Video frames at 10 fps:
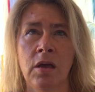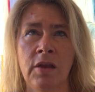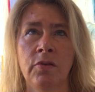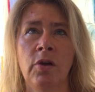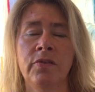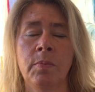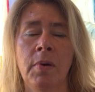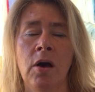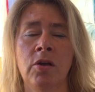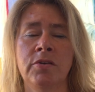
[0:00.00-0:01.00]
it's also
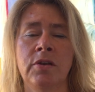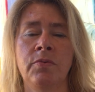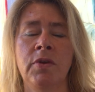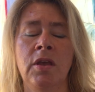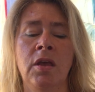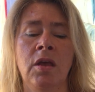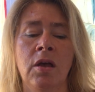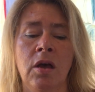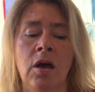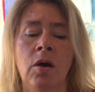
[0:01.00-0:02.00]
about that we
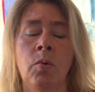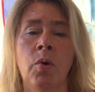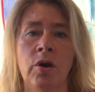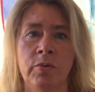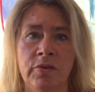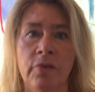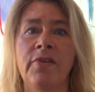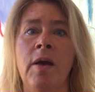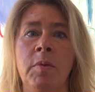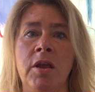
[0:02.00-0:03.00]
work with our
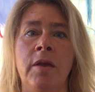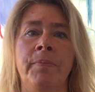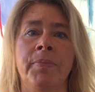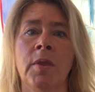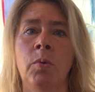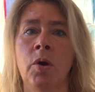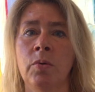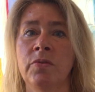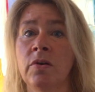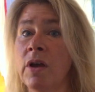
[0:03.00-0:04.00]
family,
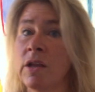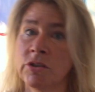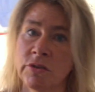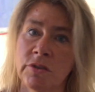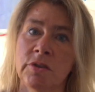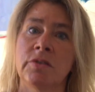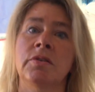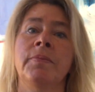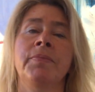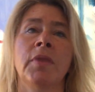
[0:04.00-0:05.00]
work with our
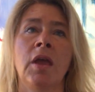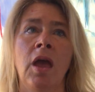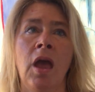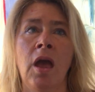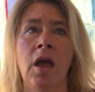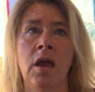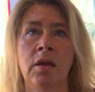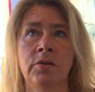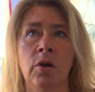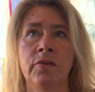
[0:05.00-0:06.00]
ancestors,
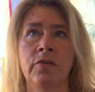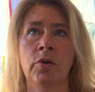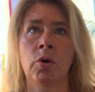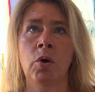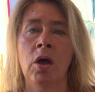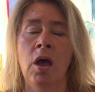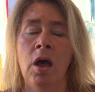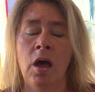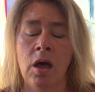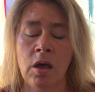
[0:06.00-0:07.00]
and also
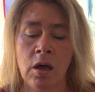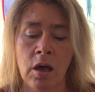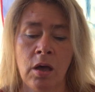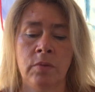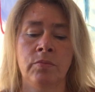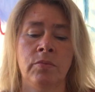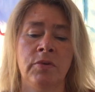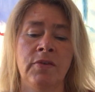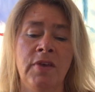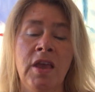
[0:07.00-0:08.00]
give